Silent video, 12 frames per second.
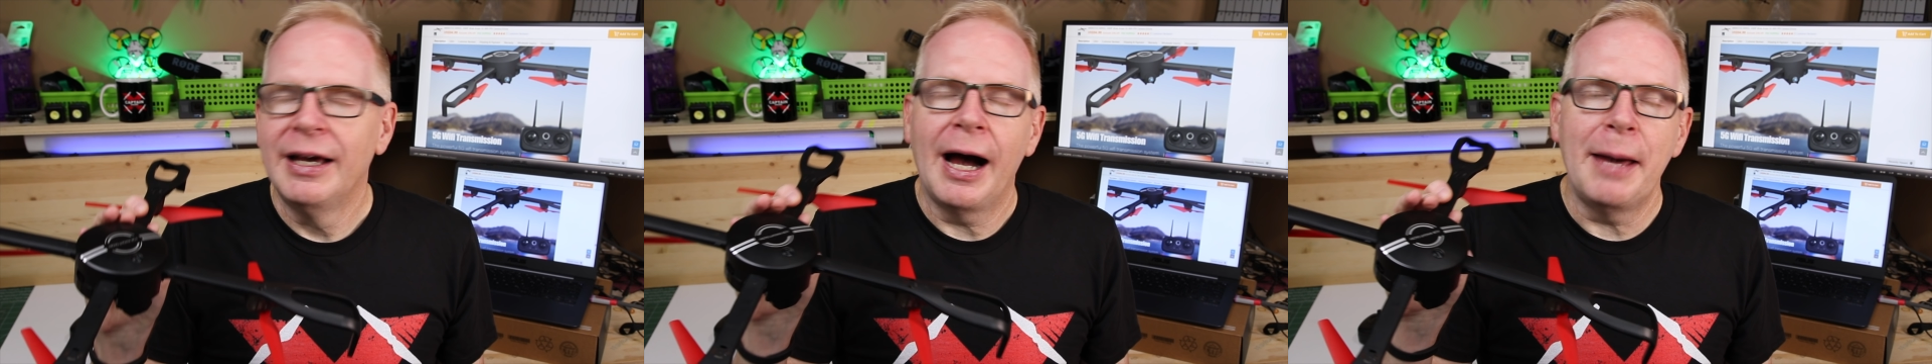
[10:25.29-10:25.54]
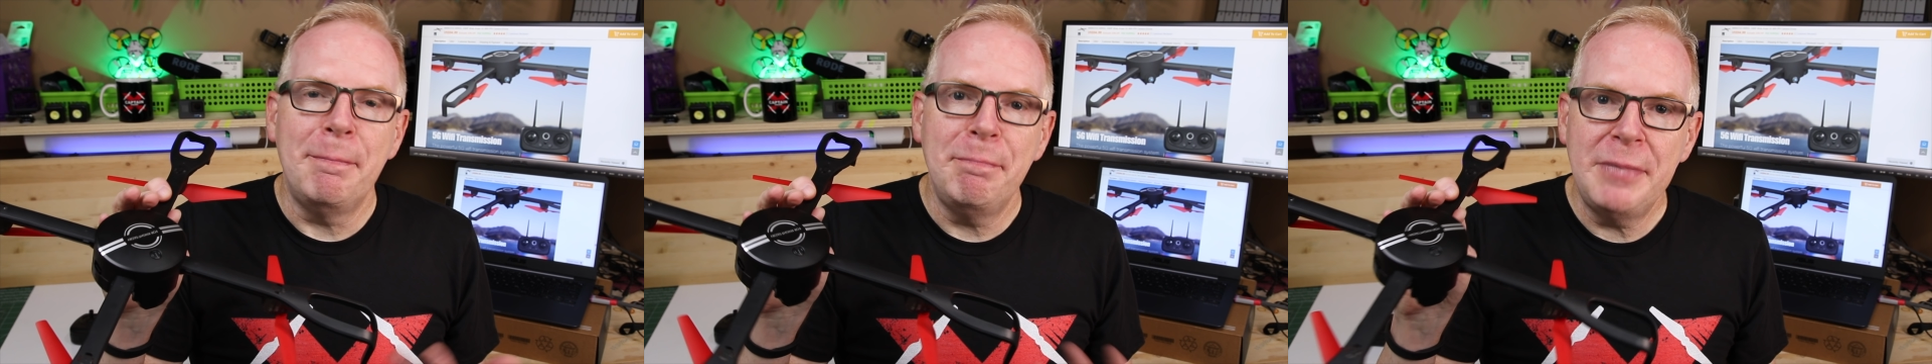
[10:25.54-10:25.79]

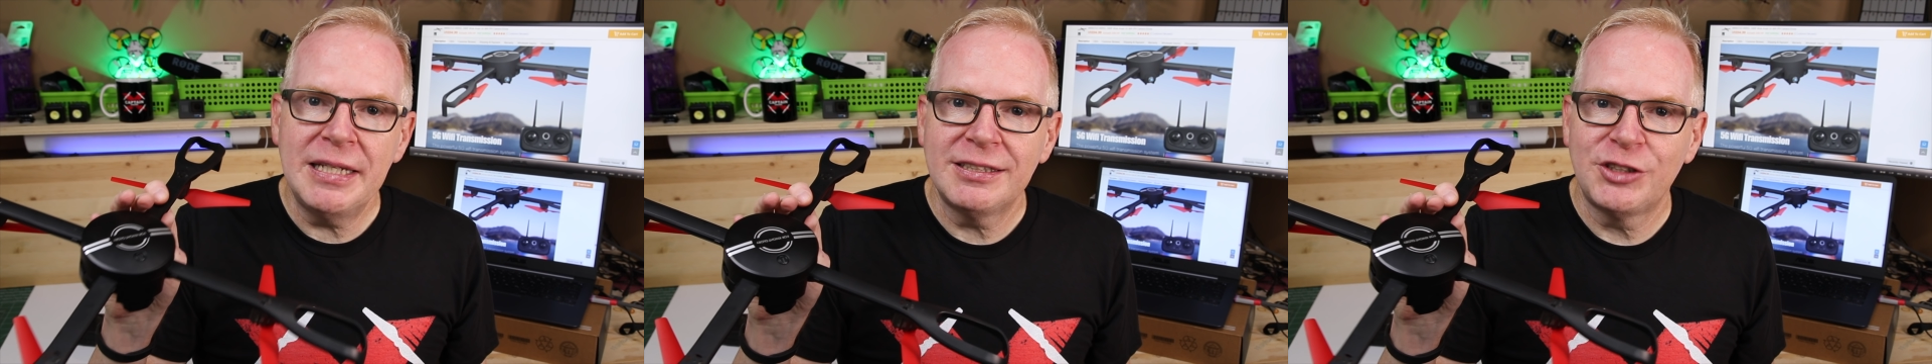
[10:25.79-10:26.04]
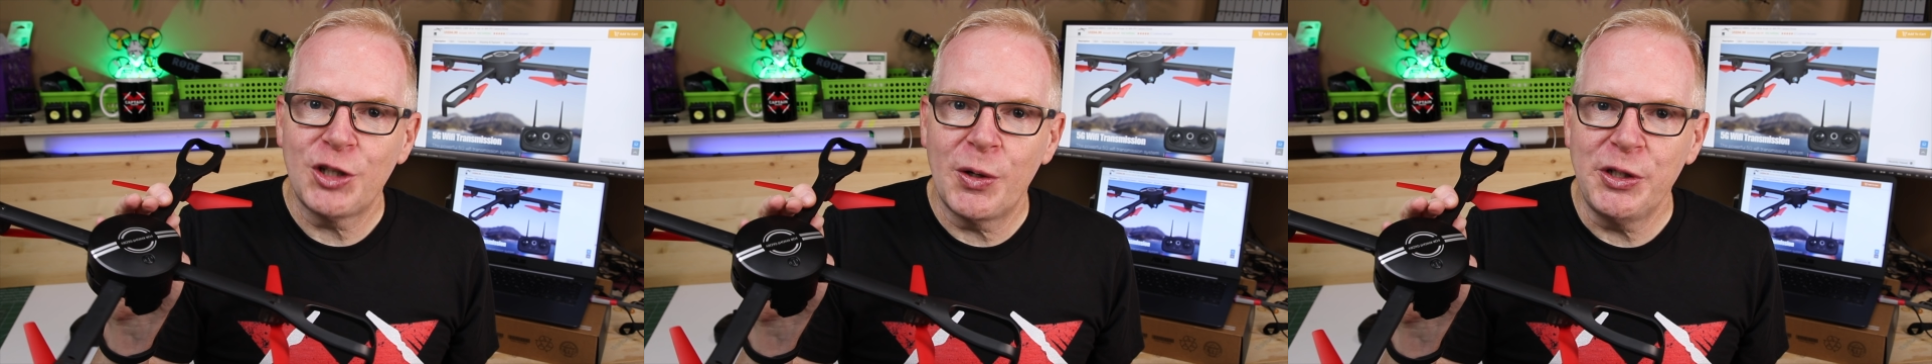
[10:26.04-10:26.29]
I
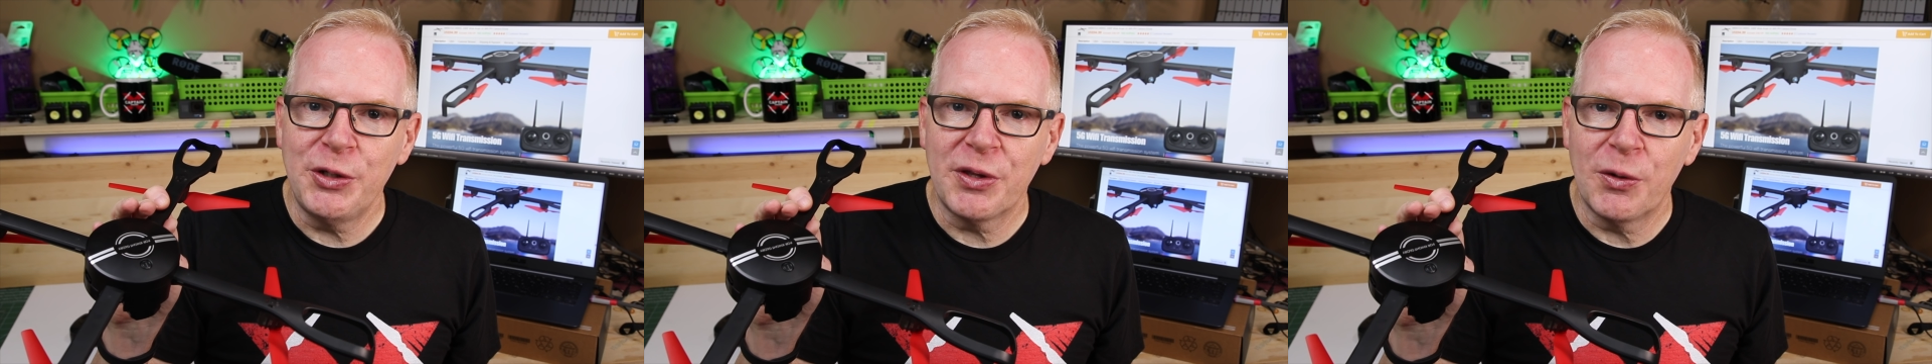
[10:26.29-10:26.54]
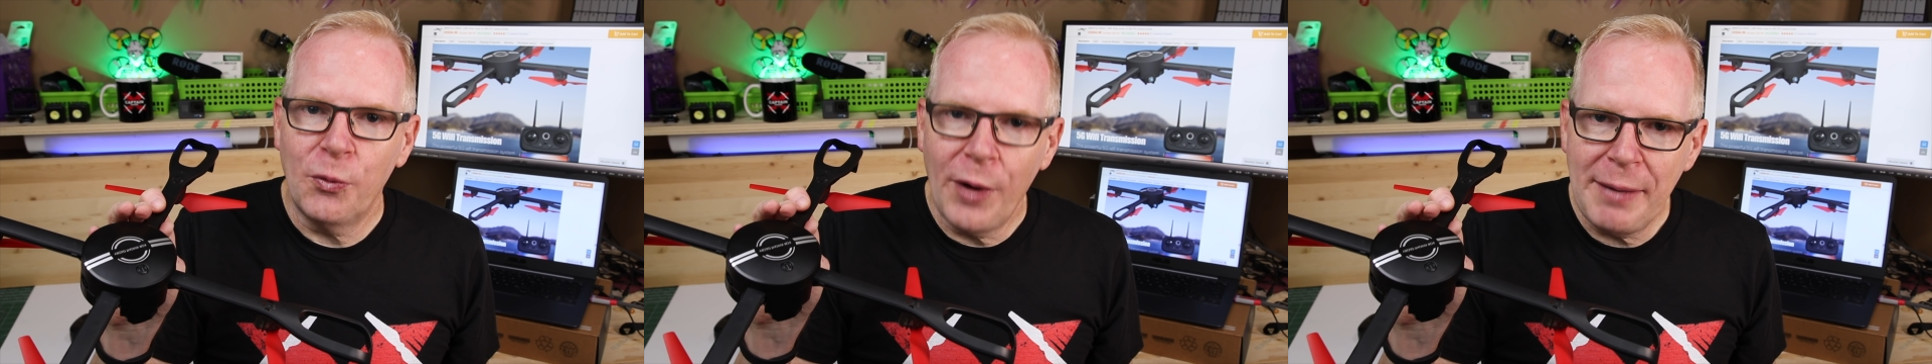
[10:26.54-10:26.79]
missed showing you
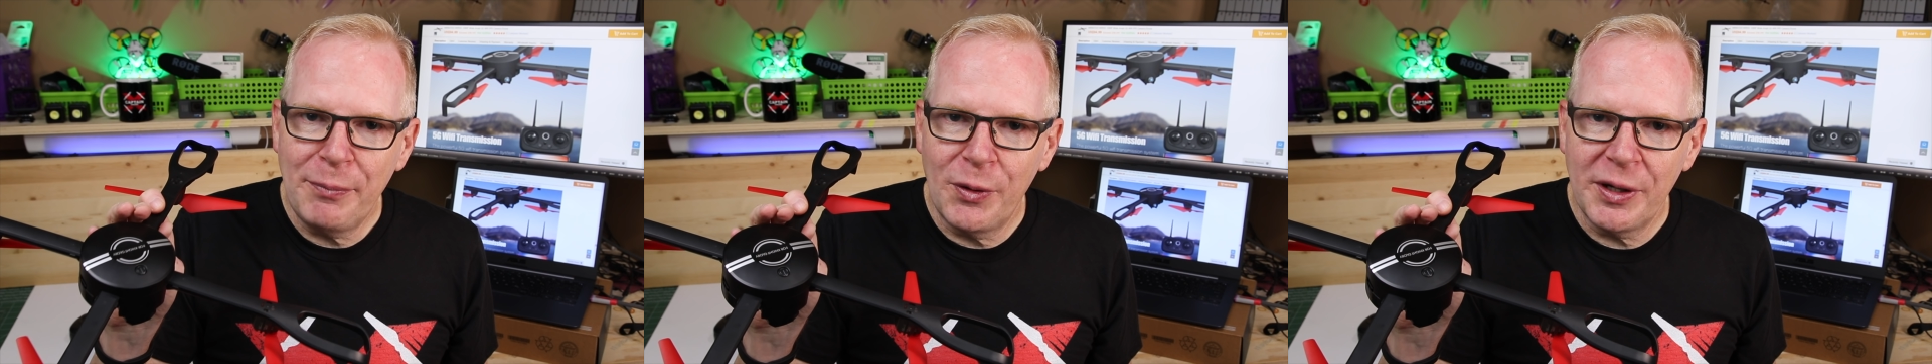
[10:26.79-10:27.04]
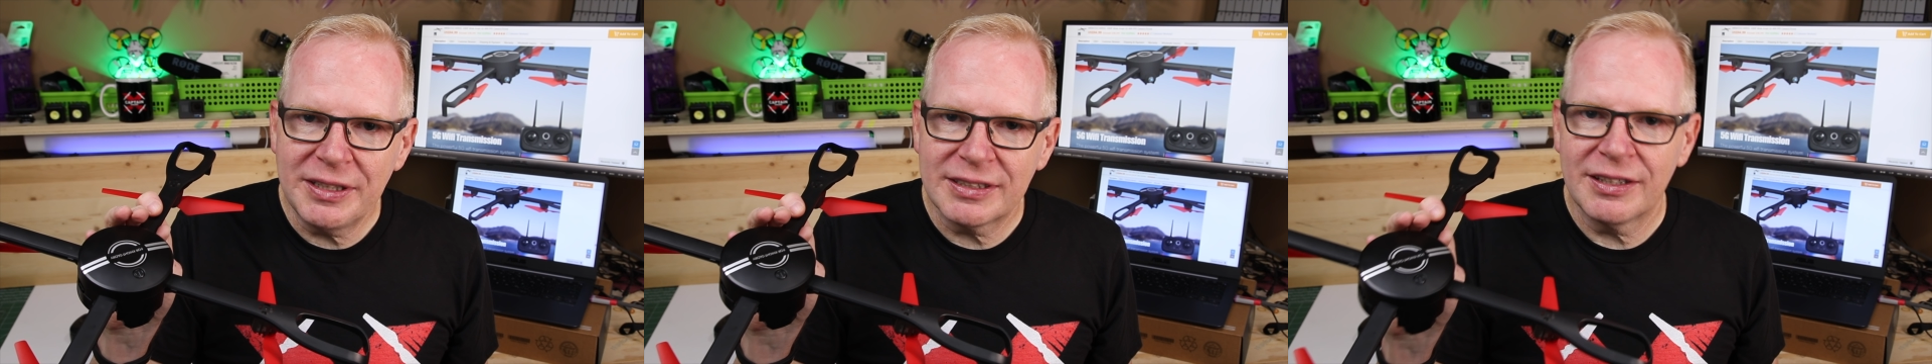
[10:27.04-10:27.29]
the
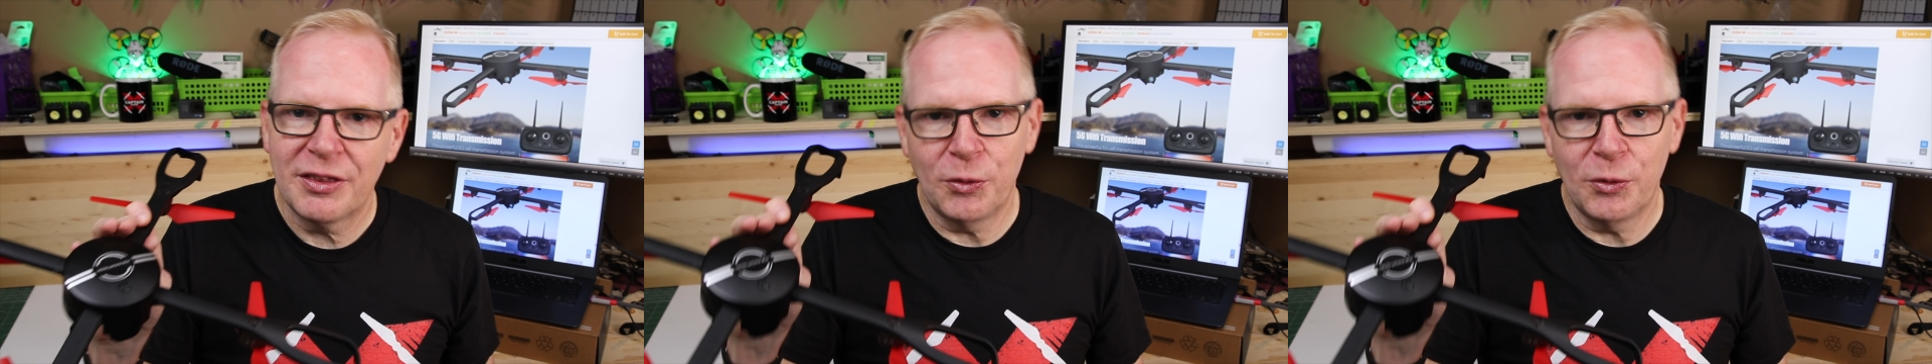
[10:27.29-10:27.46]
waypoints.